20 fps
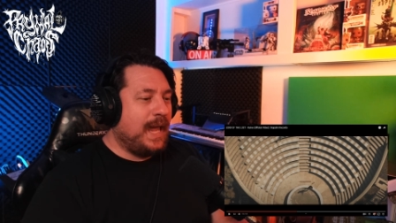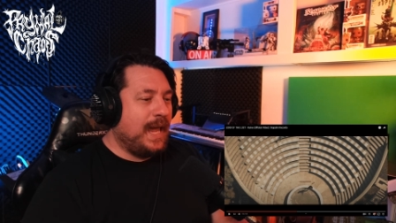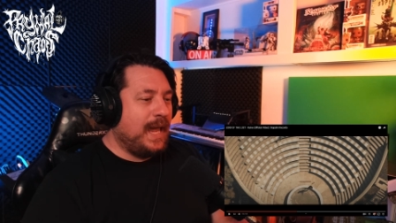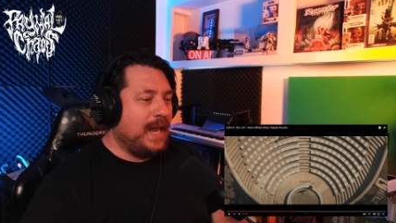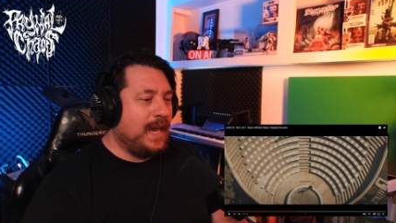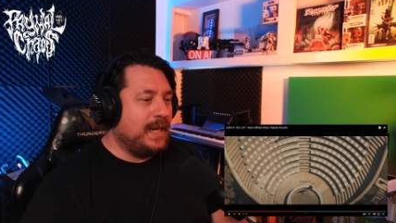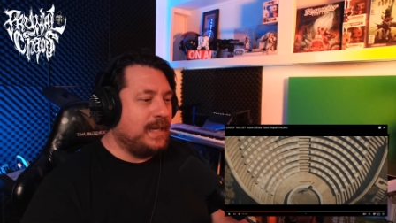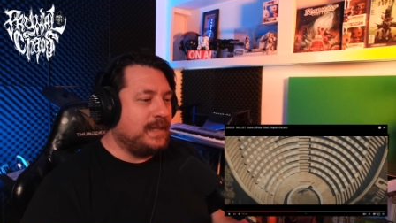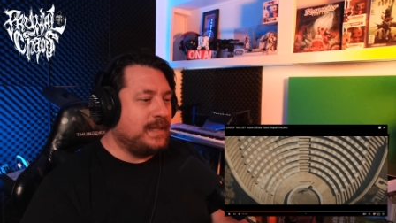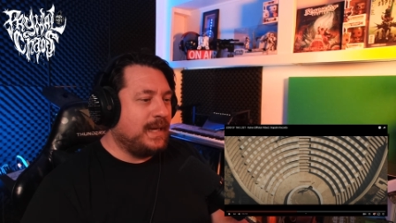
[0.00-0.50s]

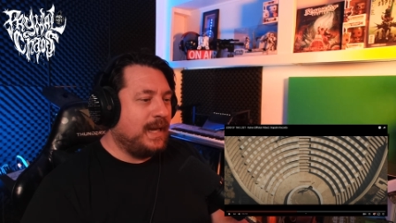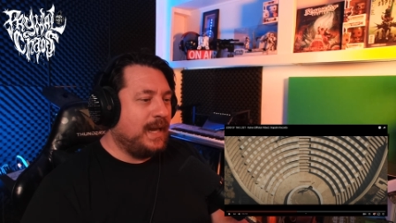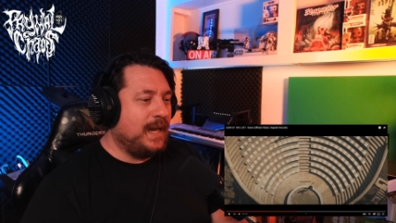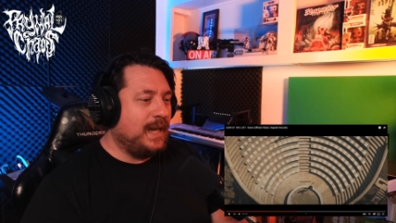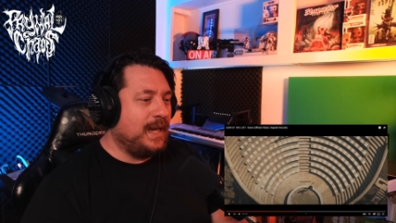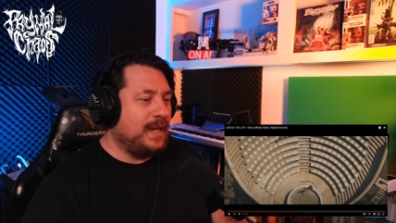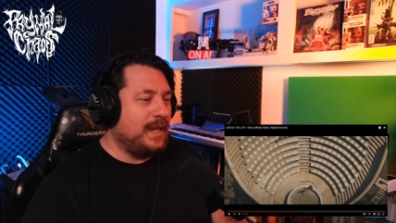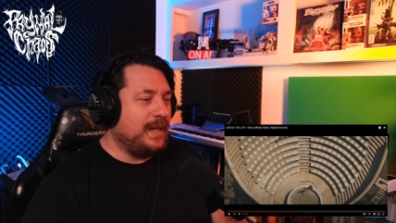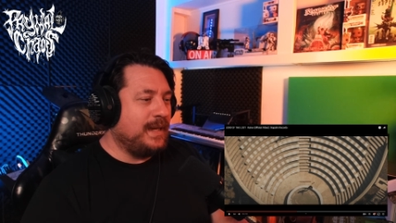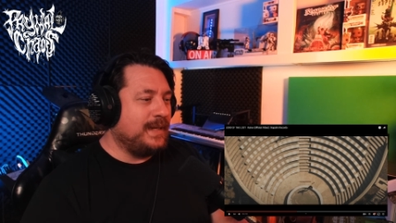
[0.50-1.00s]
And
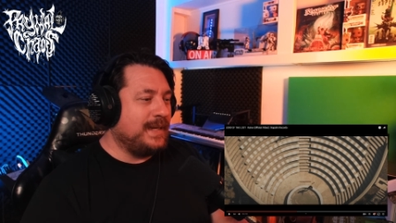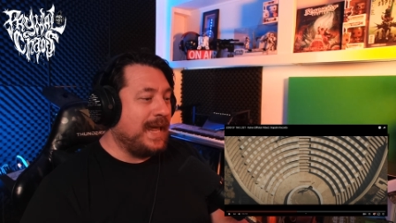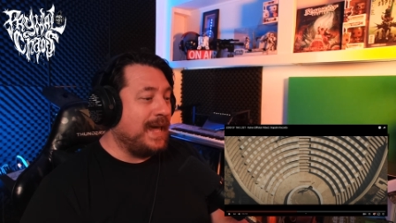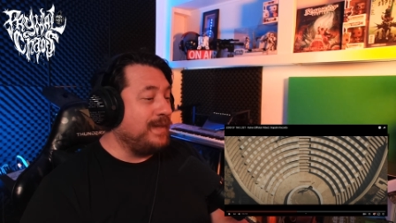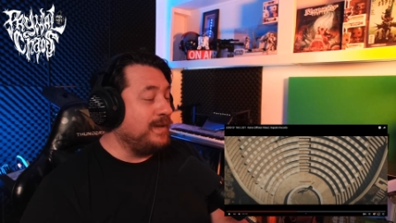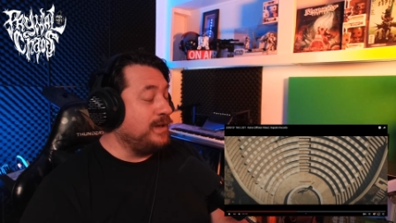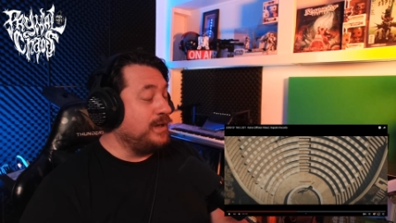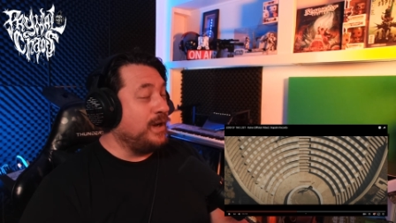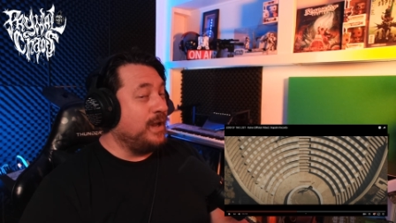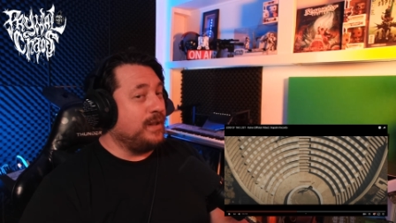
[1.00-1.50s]
uh,
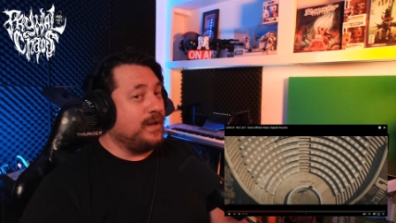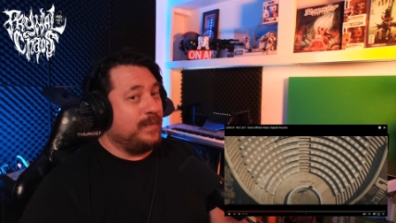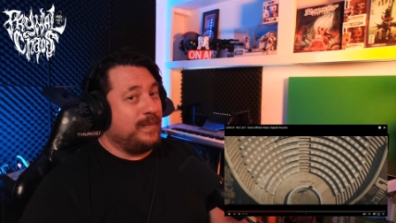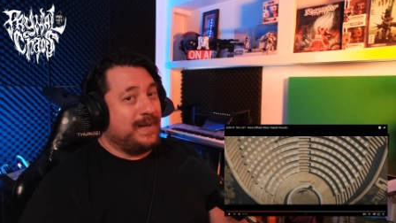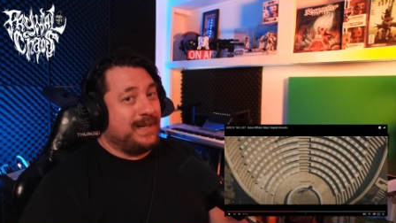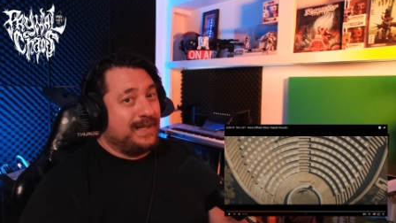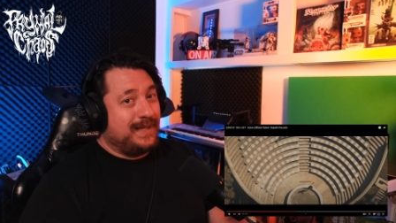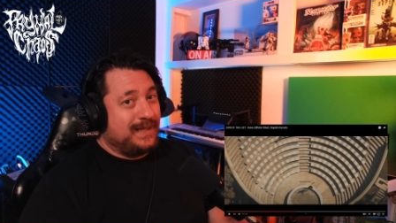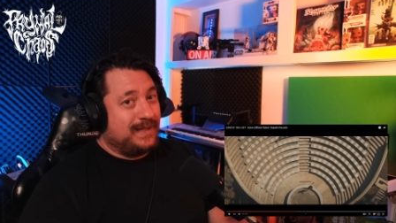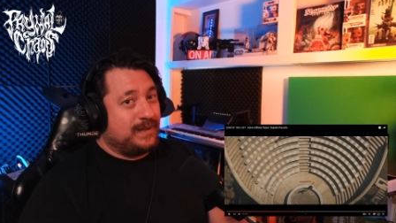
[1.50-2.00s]
now that you know that
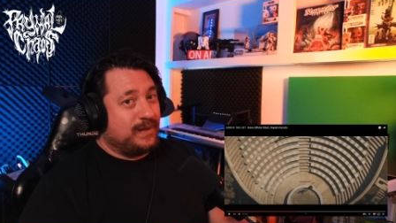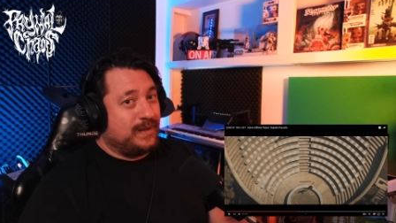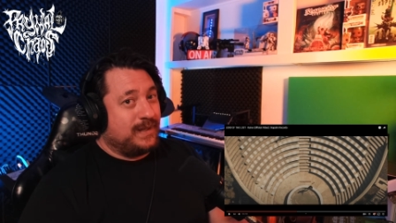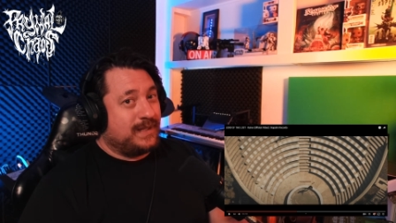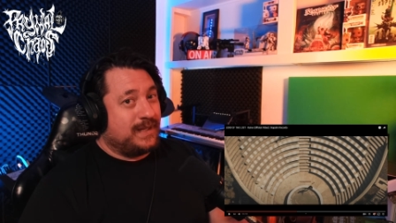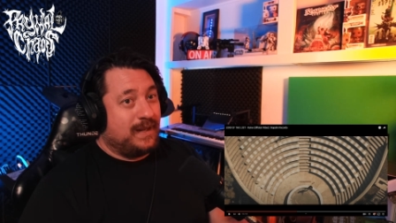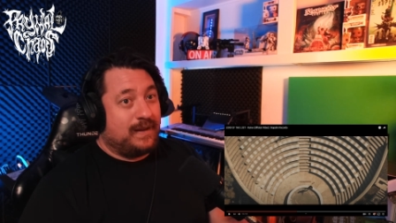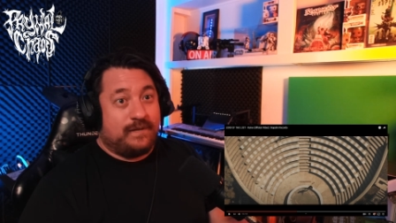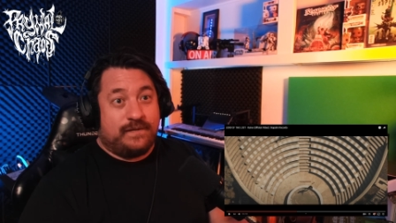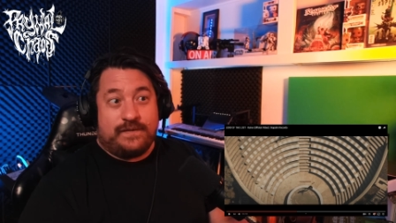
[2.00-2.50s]
I'm into this sort
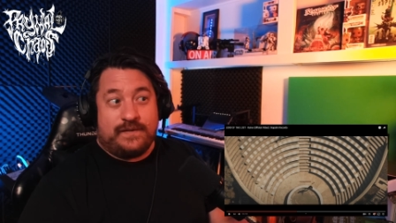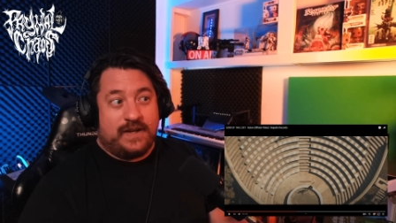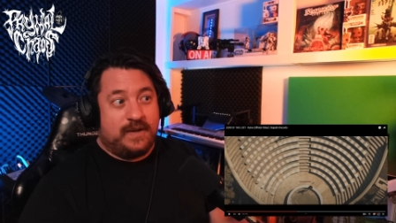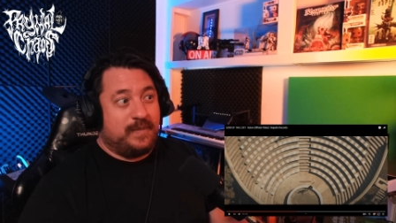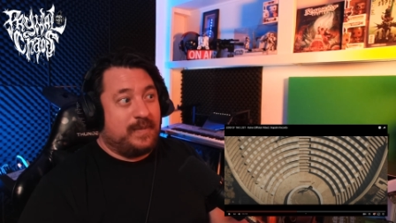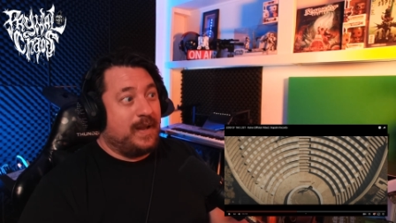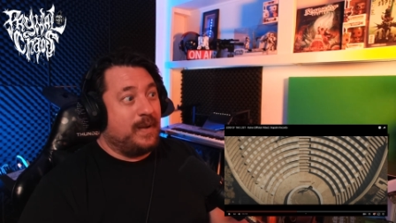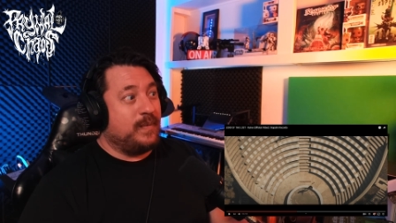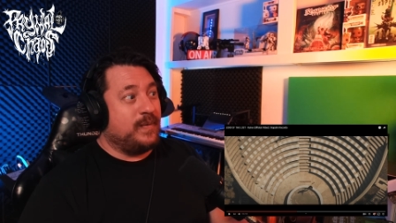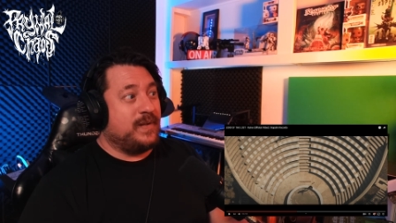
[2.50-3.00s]
of stuff,
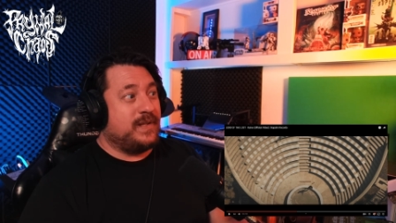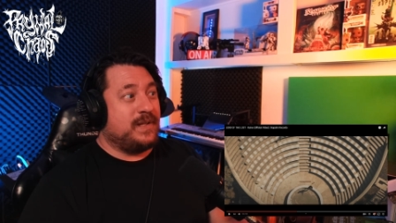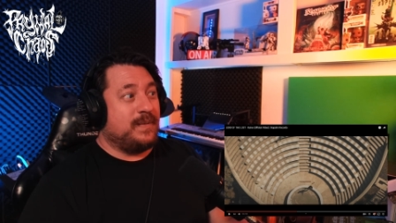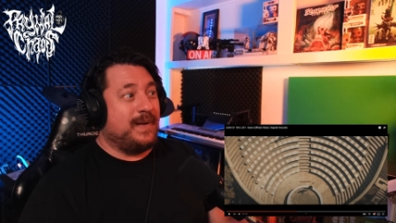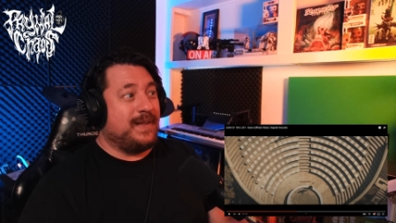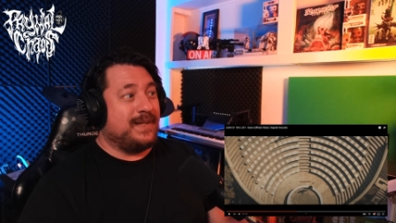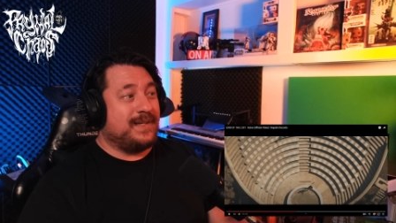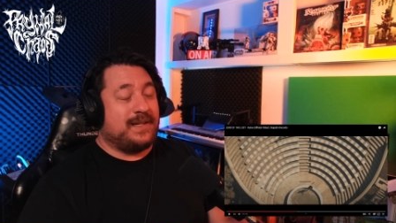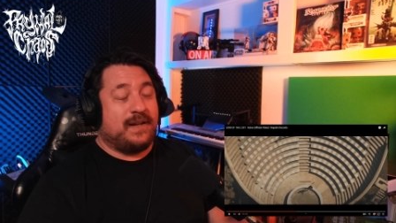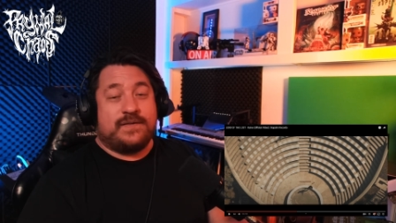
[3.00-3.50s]
hit me up with
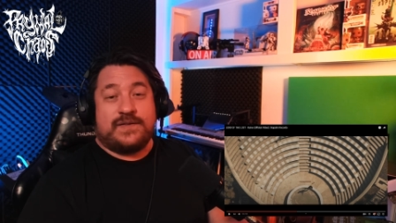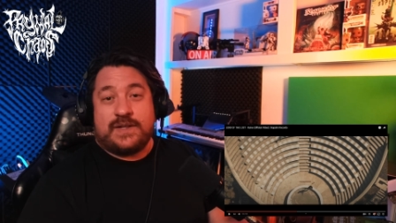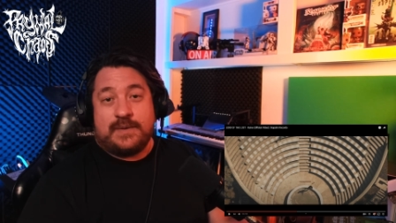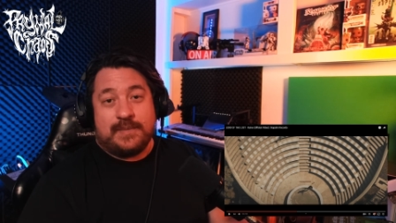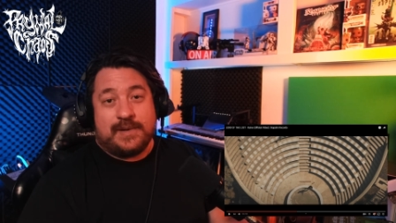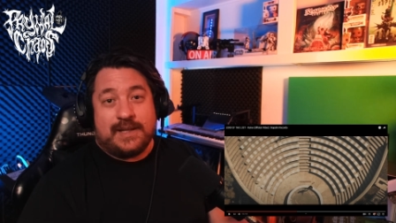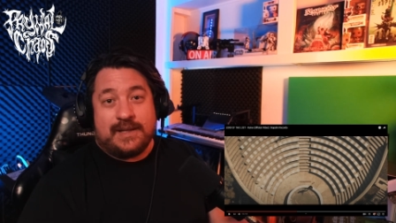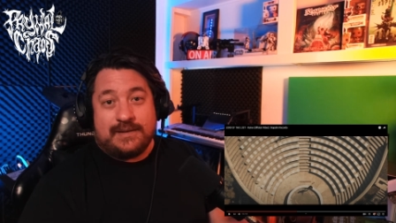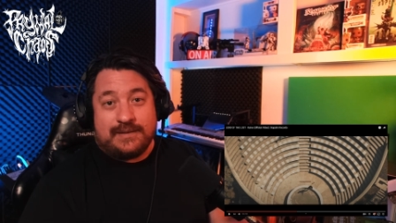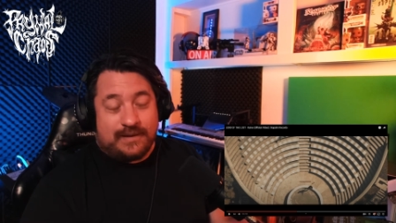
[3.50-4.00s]
some other stuff
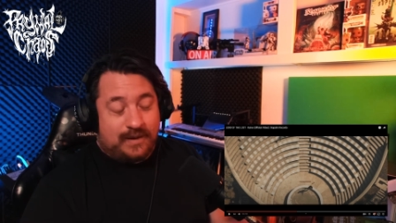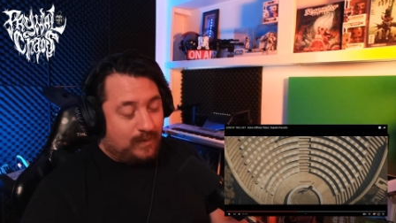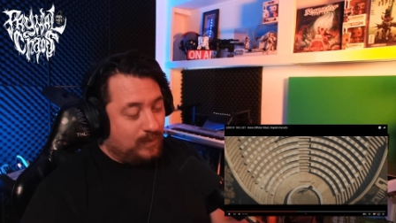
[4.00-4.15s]
similar.